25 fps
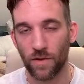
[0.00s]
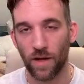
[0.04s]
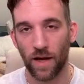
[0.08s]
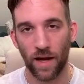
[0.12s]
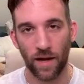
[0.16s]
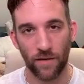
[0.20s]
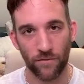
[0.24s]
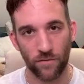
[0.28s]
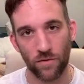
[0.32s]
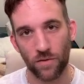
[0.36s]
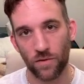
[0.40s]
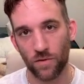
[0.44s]

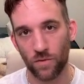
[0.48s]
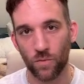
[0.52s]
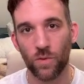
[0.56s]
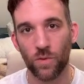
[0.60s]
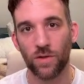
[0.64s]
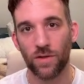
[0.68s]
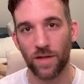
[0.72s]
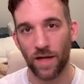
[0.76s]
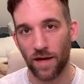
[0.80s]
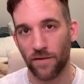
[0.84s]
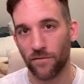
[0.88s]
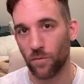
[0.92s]

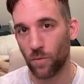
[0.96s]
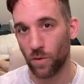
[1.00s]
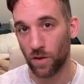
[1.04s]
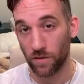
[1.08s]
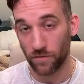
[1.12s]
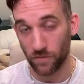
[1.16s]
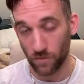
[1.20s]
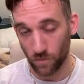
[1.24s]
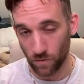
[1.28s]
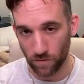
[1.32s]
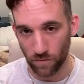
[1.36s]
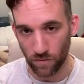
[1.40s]
have quite a
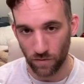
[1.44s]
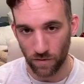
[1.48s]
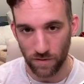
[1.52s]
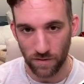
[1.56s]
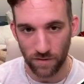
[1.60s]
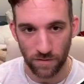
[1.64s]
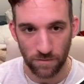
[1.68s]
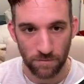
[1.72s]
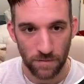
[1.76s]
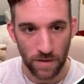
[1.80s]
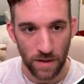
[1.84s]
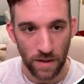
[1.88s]
few
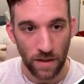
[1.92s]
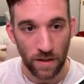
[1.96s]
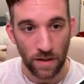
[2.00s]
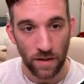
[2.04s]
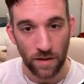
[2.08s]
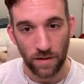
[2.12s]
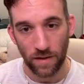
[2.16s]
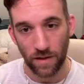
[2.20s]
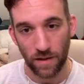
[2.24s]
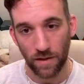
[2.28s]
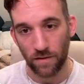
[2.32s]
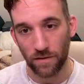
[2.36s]
imports.
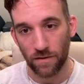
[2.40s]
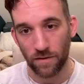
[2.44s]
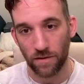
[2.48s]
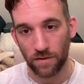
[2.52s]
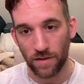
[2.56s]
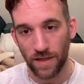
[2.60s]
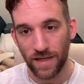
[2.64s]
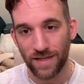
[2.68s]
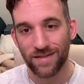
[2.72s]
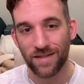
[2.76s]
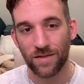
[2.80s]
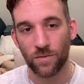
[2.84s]
Now, the
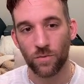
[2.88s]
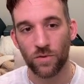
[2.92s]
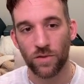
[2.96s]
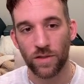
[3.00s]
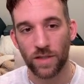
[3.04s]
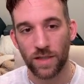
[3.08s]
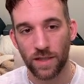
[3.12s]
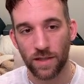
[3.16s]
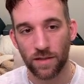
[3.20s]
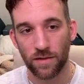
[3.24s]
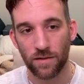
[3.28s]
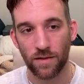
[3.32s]
next thing we'll
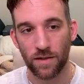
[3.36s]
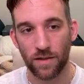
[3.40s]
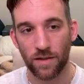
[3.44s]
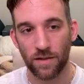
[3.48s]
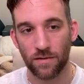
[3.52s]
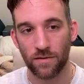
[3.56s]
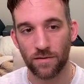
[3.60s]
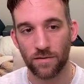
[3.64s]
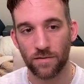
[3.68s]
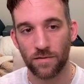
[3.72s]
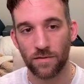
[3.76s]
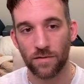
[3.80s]
need
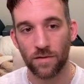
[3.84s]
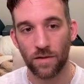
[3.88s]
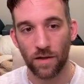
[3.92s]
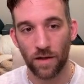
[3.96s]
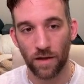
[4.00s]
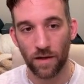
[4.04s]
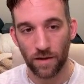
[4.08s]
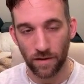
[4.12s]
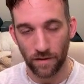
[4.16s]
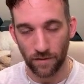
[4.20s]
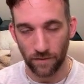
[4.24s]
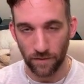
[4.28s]
is
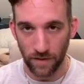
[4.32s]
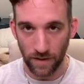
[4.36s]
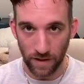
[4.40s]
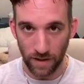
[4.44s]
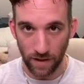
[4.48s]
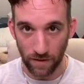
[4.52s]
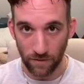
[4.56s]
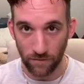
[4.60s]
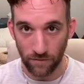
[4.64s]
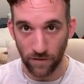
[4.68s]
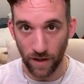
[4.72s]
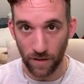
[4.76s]

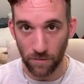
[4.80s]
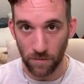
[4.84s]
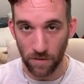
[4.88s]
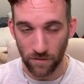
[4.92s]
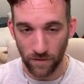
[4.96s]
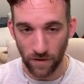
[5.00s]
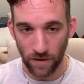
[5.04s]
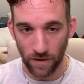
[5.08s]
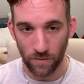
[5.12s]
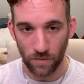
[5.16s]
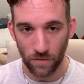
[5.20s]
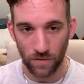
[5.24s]
the environment
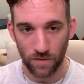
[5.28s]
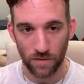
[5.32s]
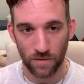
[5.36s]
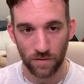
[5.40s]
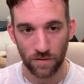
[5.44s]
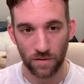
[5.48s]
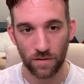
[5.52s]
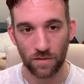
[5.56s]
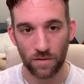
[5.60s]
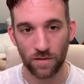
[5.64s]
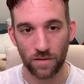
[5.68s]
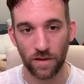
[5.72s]
variables.
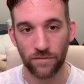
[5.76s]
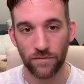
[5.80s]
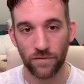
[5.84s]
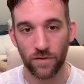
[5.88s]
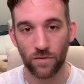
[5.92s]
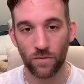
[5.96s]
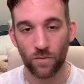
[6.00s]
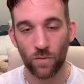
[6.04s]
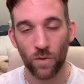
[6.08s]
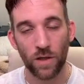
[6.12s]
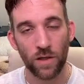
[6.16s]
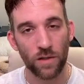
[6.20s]
So if
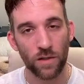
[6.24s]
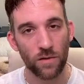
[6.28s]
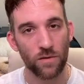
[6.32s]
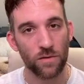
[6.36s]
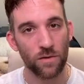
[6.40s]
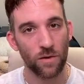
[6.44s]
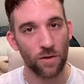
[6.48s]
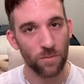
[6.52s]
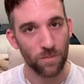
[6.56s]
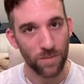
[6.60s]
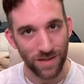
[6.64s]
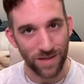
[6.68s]
you want to use
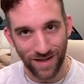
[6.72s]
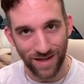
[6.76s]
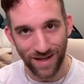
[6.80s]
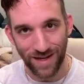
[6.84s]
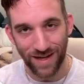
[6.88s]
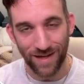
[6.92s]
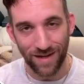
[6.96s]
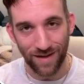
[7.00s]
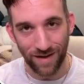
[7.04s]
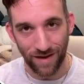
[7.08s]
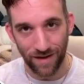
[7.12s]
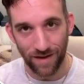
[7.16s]

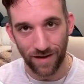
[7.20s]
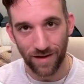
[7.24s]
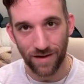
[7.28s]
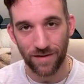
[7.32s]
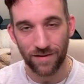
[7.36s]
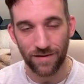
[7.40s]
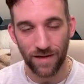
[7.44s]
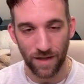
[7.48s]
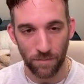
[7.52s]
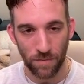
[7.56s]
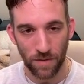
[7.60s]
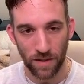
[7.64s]
OpenAI
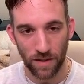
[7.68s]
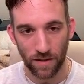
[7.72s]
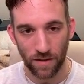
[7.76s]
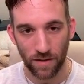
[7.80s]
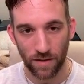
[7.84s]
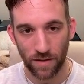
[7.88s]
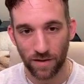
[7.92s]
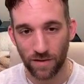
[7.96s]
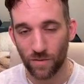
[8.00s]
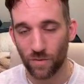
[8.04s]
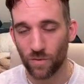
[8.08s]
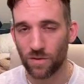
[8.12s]

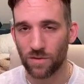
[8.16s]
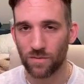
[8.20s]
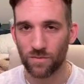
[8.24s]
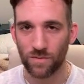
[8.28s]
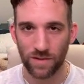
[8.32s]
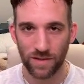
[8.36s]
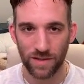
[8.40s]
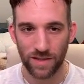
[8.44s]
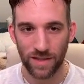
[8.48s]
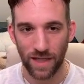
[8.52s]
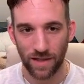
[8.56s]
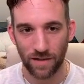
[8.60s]
API or
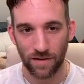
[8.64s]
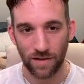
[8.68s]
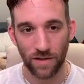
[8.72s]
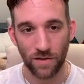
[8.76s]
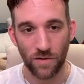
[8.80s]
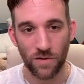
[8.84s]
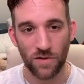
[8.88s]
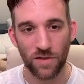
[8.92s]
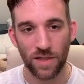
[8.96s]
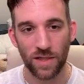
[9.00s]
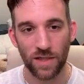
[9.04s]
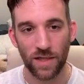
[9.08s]
really anything,
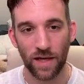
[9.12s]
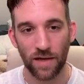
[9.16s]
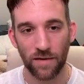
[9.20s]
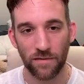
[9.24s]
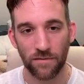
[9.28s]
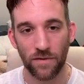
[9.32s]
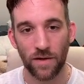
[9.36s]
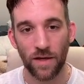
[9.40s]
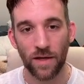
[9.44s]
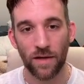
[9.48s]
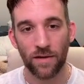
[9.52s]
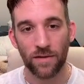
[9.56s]
you just need to
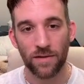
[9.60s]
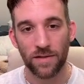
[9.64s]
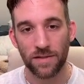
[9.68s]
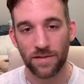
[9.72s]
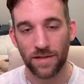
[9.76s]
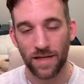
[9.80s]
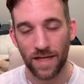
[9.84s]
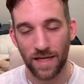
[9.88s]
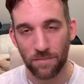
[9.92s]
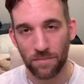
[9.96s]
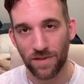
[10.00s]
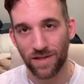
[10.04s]
have this
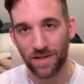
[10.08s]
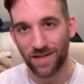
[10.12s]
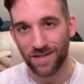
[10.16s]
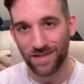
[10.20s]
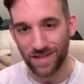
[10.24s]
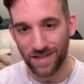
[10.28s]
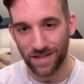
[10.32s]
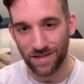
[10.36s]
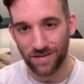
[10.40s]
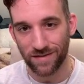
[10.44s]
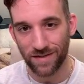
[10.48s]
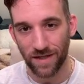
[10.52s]
API
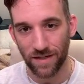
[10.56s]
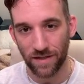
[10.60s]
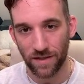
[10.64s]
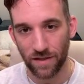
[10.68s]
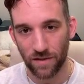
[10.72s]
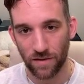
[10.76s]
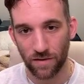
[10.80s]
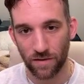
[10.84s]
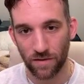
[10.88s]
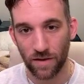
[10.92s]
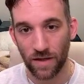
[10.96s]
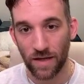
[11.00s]
key set
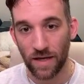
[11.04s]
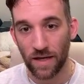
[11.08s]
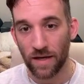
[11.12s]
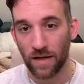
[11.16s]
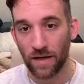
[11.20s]
here.